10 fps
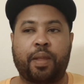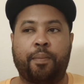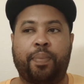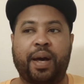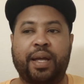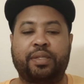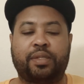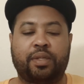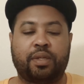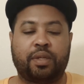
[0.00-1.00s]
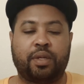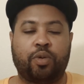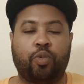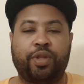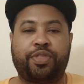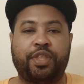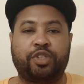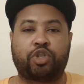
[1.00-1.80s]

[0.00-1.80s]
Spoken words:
But with the